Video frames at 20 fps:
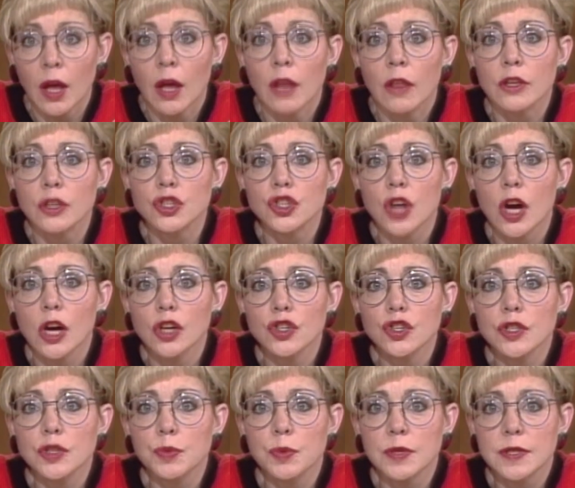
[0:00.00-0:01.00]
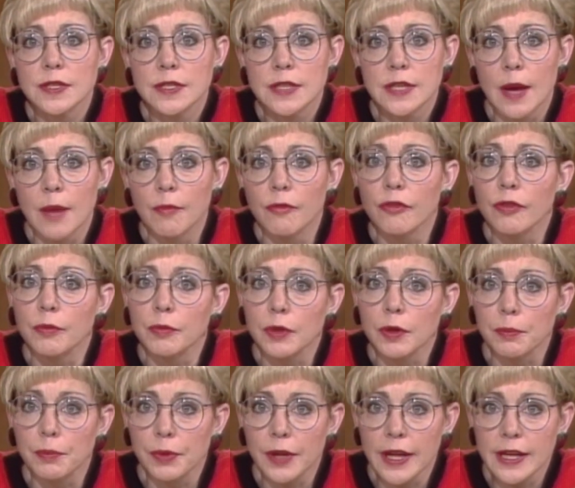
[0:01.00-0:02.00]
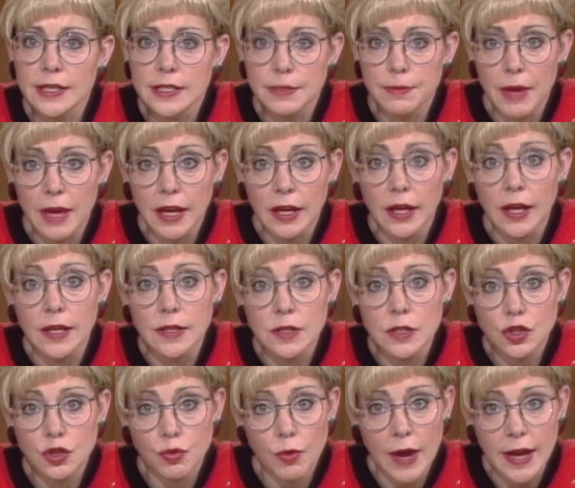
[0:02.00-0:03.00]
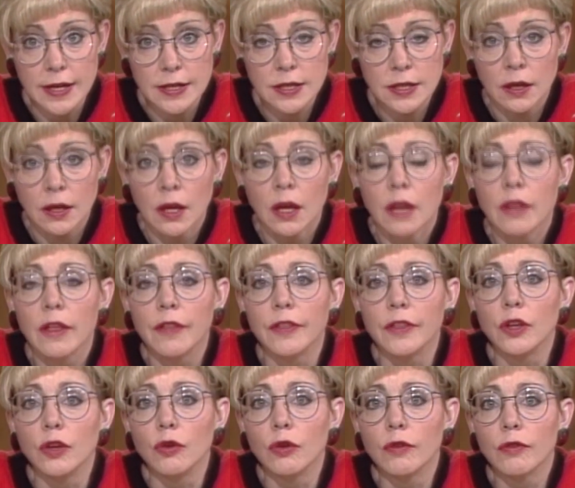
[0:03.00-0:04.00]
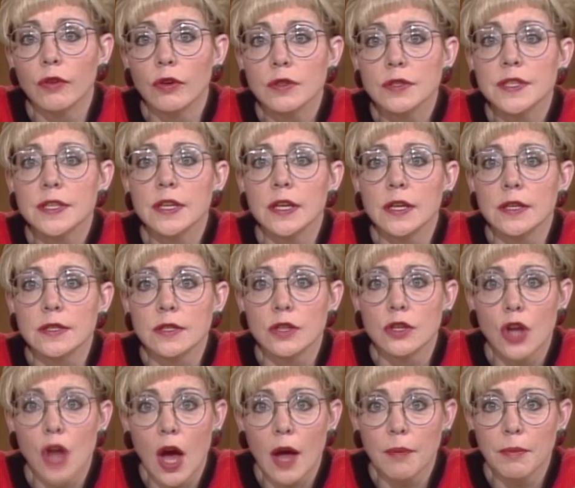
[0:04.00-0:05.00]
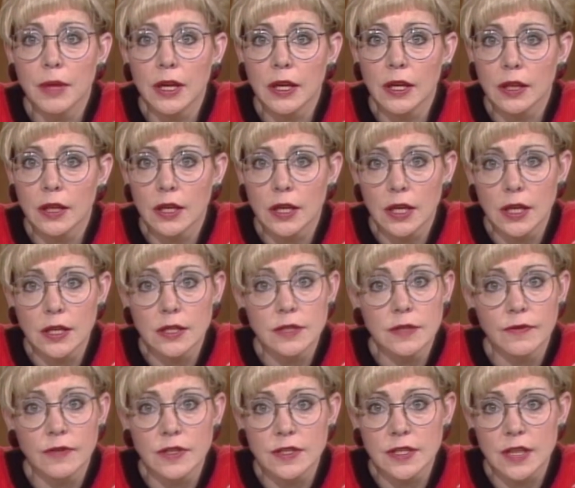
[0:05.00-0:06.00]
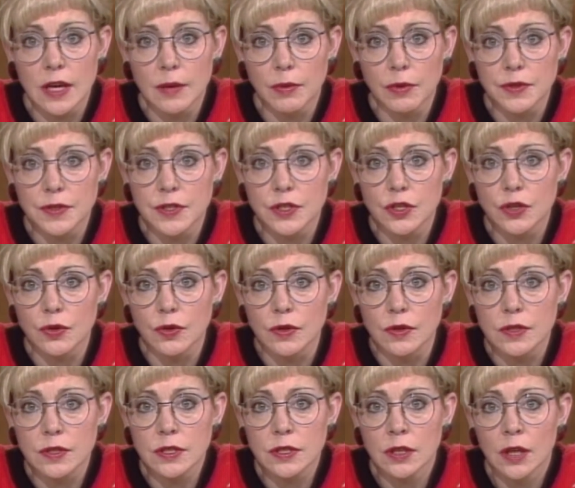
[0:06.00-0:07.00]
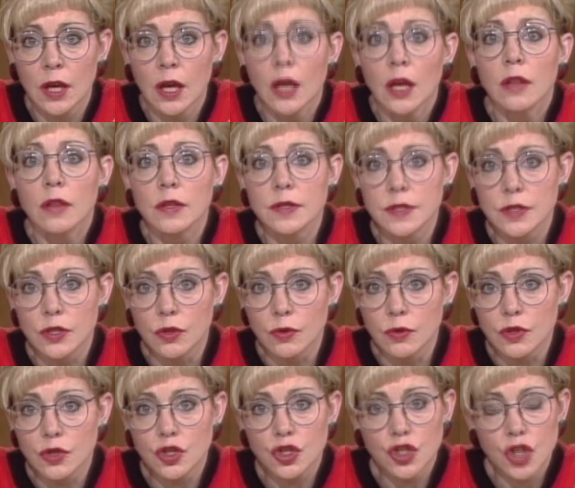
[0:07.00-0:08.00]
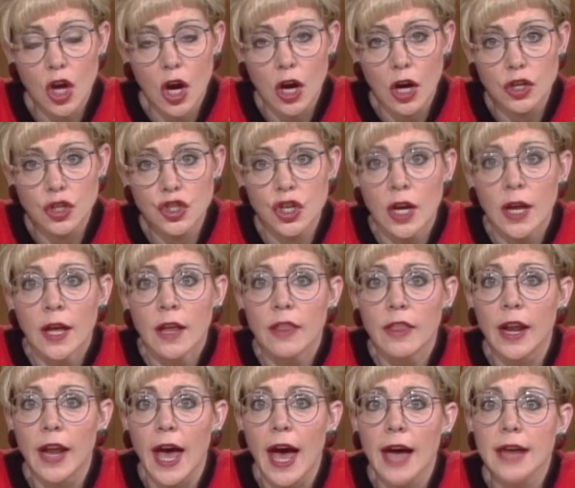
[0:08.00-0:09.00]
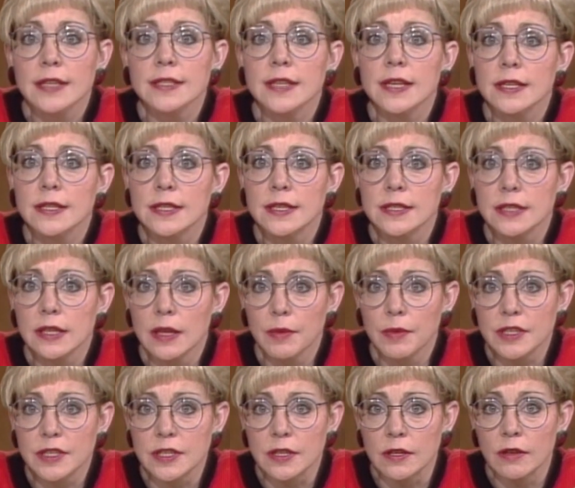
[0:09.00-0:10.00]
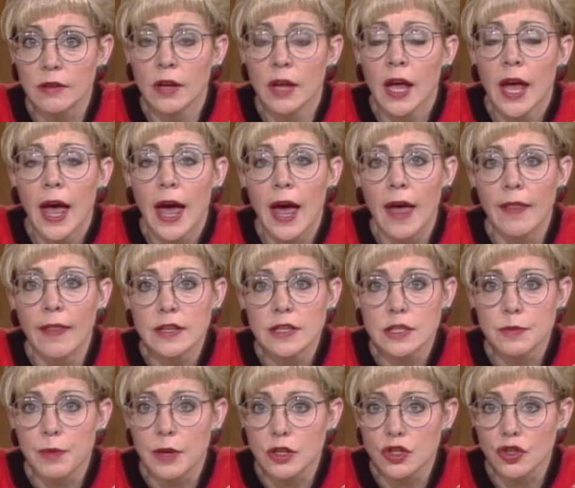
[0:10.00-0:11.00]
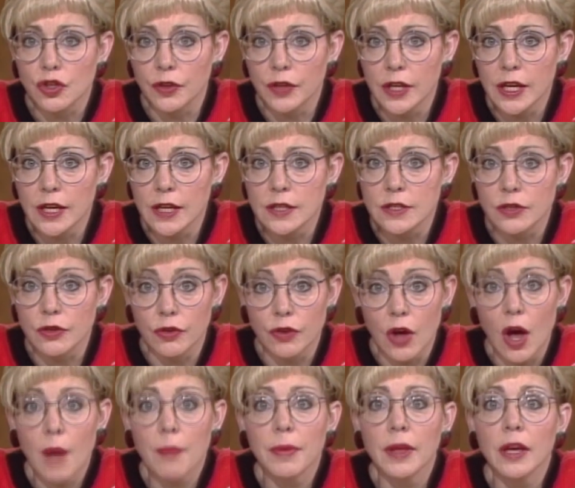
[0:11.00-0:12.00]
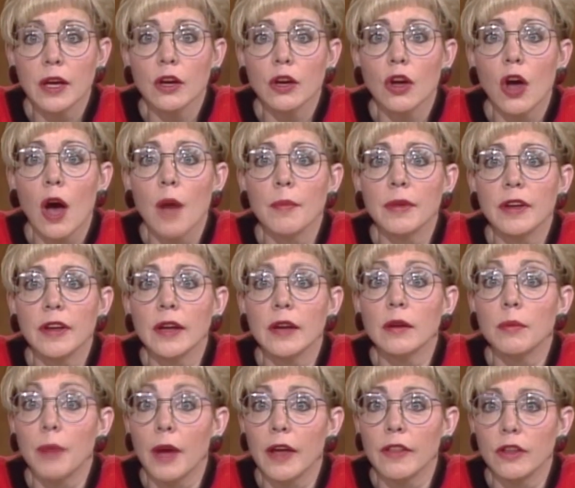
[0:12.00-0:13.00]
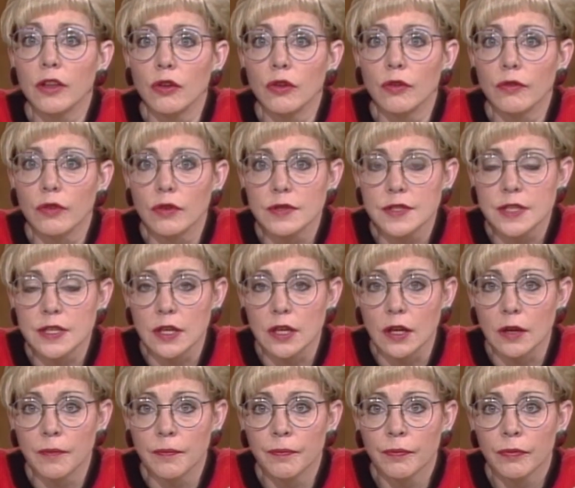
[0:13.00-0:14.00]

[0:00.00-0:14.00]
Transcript: The charges would stem from complaints made against Trent that the university is not meeting the needs of disabled students. The students charge that access is limited and that special needs are not being accommodated by the university.